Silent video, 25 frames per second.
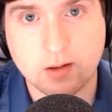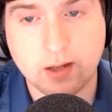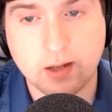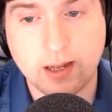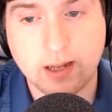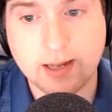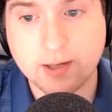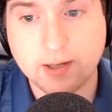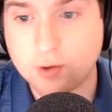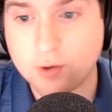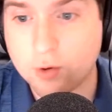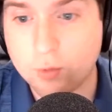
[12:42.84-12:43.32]

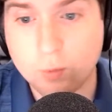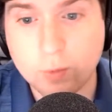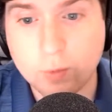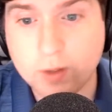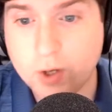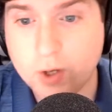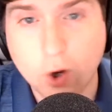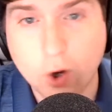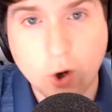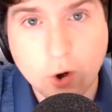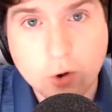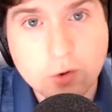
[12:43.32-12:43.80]
And don't
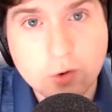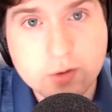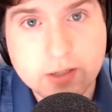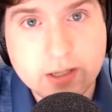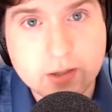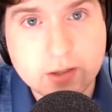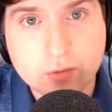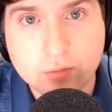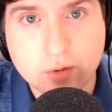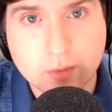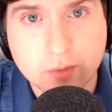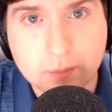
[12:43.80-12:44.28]
we all
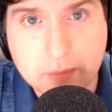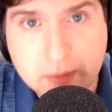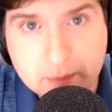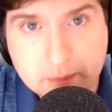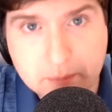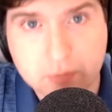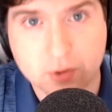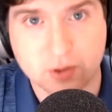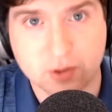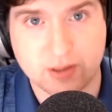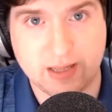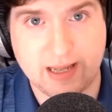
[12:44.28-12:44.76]
need to
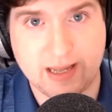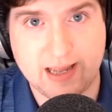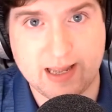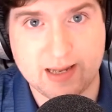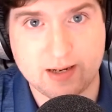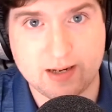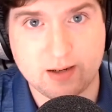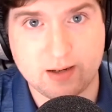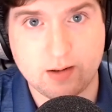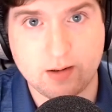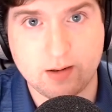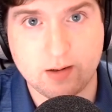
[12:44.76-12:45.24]
remember
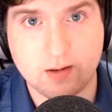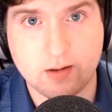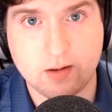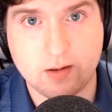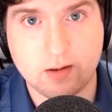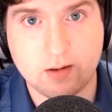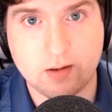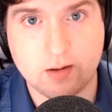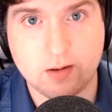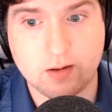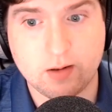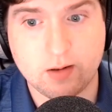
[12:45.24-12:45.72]
that?
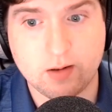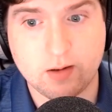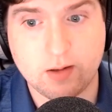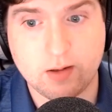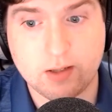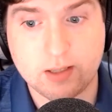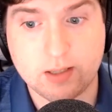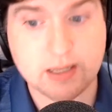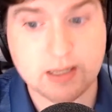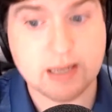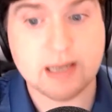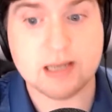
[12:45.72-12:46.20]

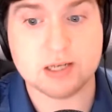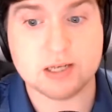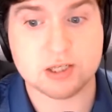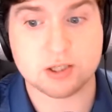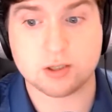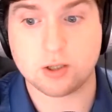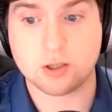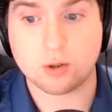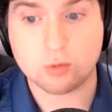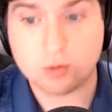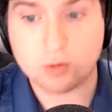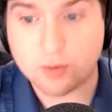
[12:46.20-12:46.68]
Yes,
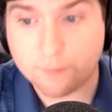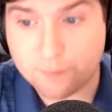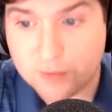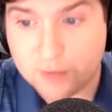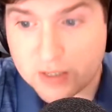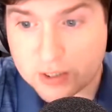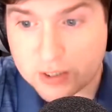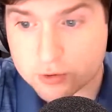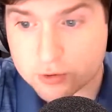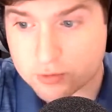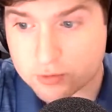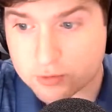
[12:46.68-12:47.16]
though the
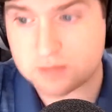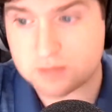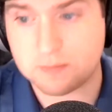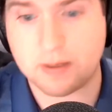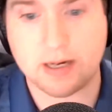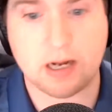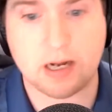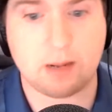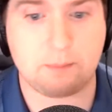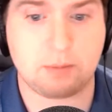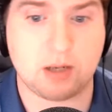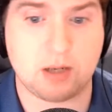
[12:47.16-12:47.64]
fig trees
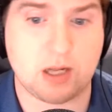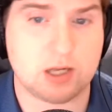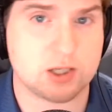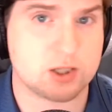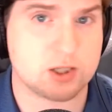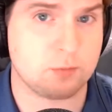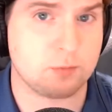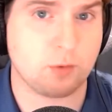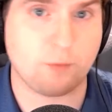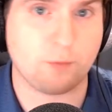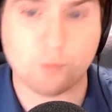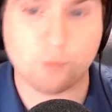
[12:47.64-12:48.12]
may not
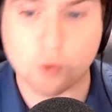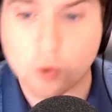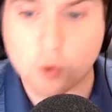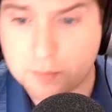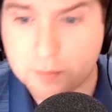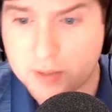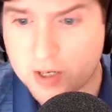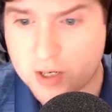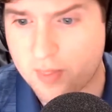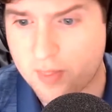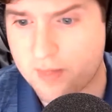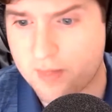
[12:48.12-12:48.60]
blossom, or fruit
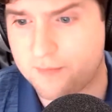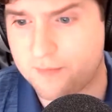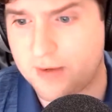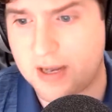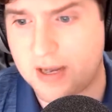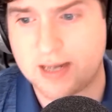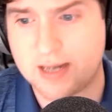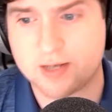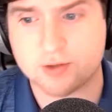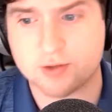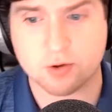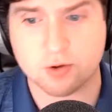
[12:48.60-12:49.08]
be on the
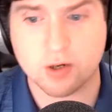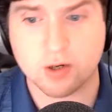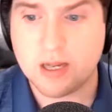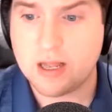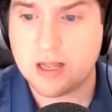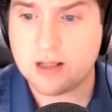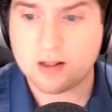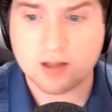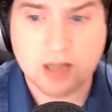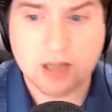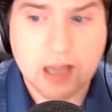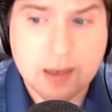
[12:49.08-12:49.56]
vines, or
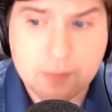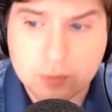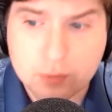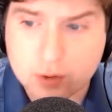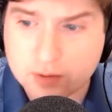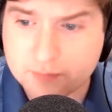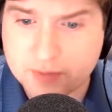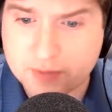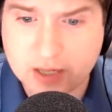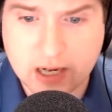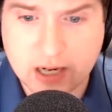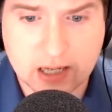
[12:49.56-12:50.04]
labor
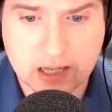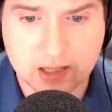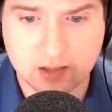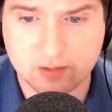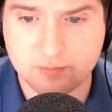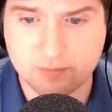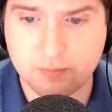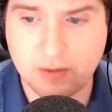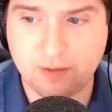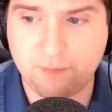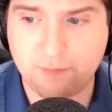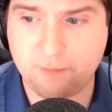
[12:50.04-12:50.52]
of the
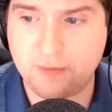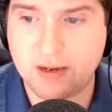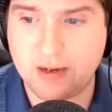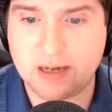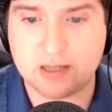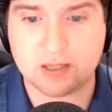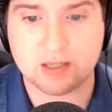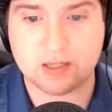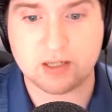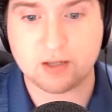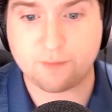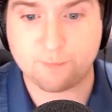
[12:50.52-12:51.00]
olive may
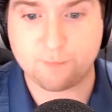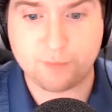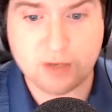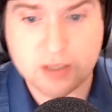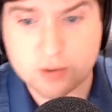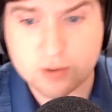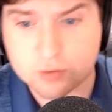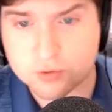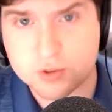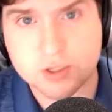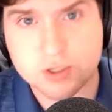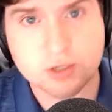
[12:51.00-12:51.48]
fail, and the
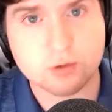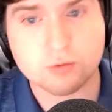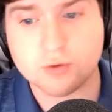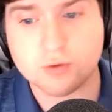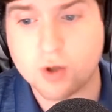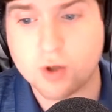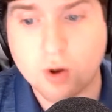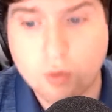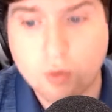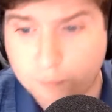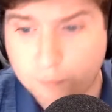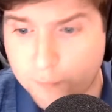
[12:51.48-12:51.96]
fields yield
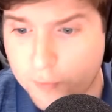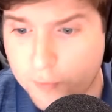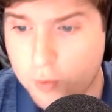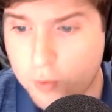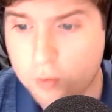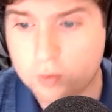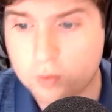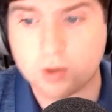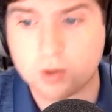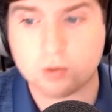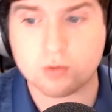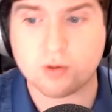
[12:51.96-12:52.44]
no
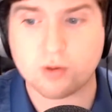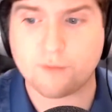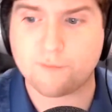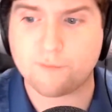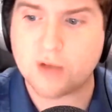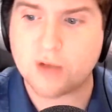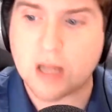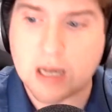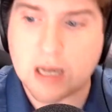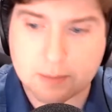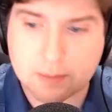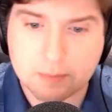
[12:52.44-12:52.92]
food, though the
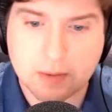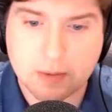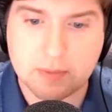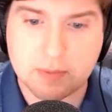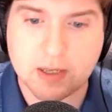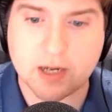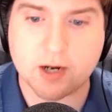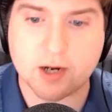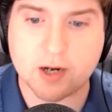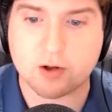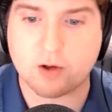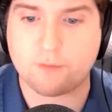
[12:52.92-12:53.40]
flock may be
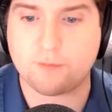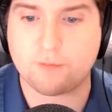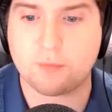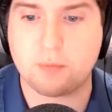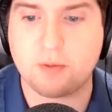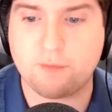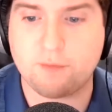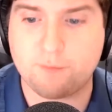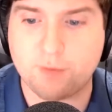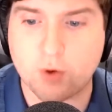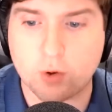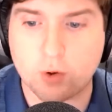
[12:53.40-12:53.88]
cut off from
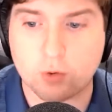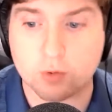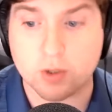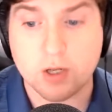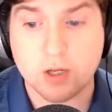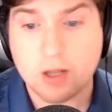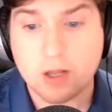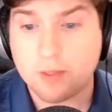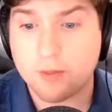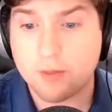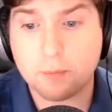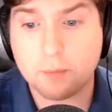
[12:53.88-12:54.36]
the fold,
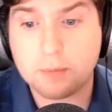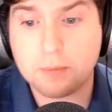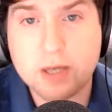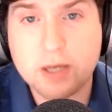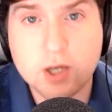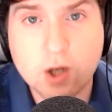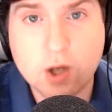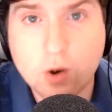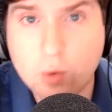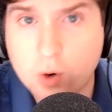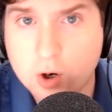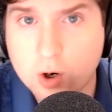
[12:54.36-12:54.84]
there be
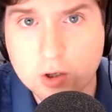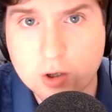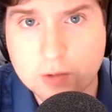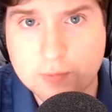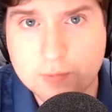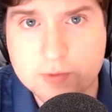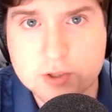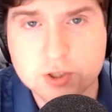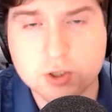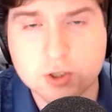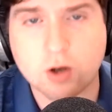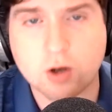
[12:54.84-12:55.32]
no herd in
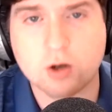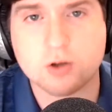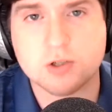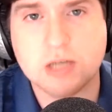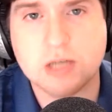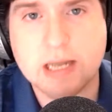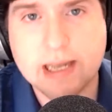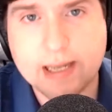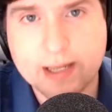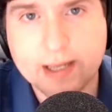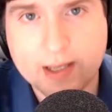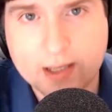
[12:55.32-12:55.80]
the stalls,
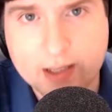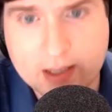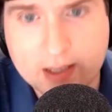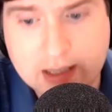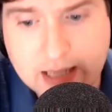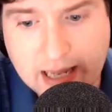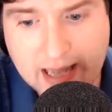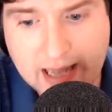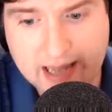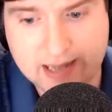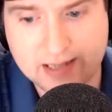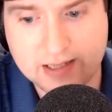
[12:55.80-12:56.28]

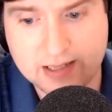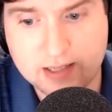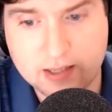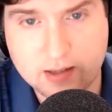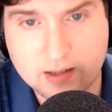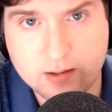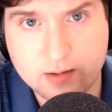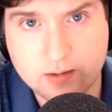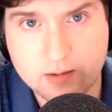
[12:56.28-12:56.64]
yet